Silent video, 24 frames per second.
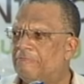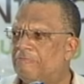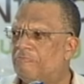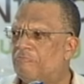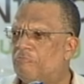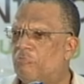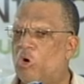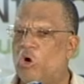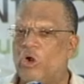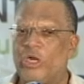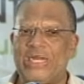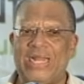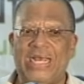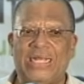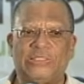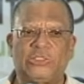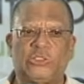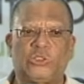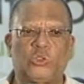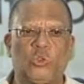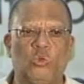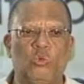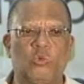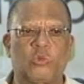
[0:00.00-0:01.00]
more than
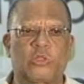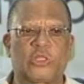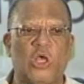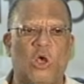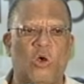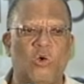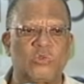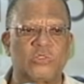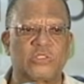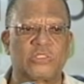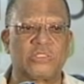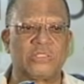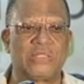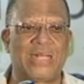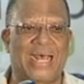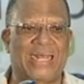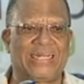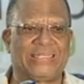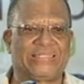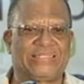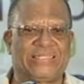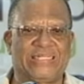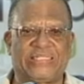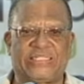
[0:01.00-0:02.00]
2,000
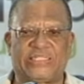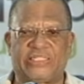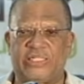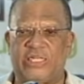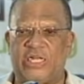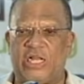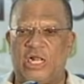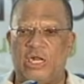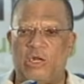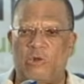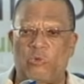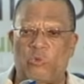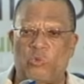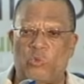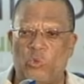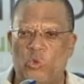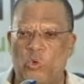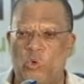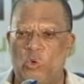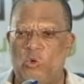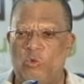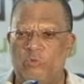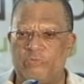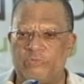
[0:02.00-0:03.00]
additional
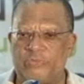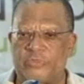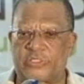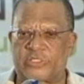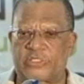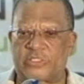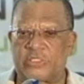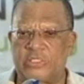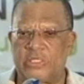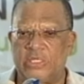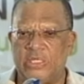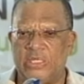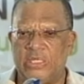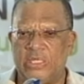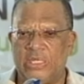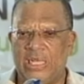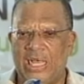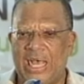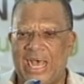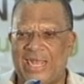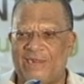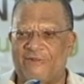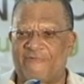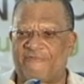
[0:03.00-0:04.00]
rooms
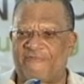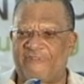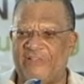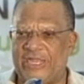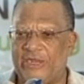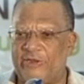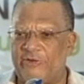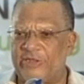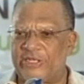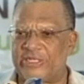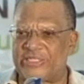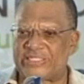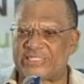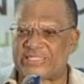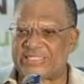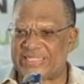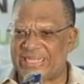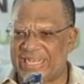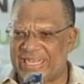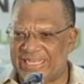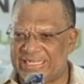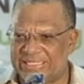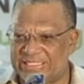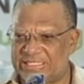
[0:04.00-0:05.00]
at various
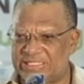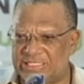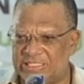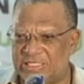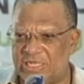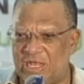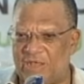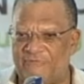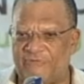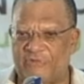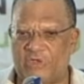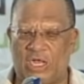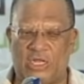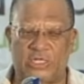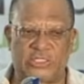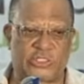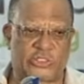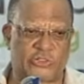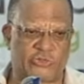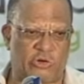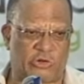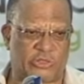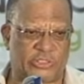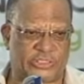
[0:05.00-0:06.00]
stages of
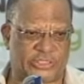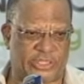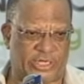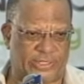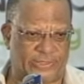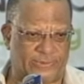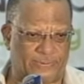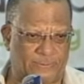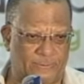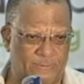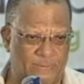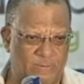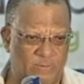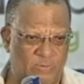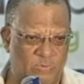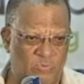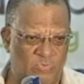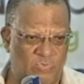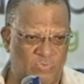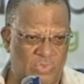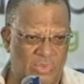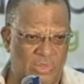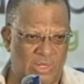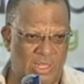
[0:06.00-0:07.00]
construction,
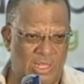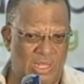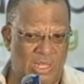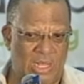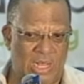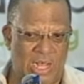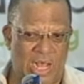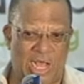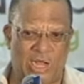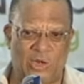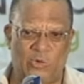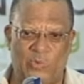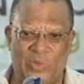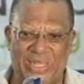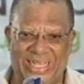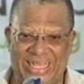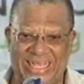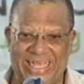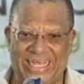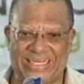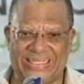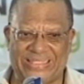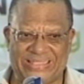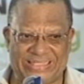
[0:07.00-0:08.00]
and
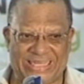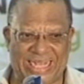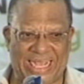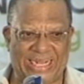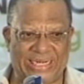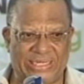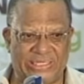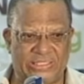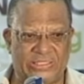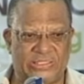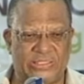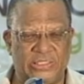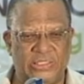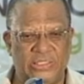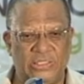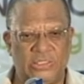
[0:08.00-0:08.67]
we intend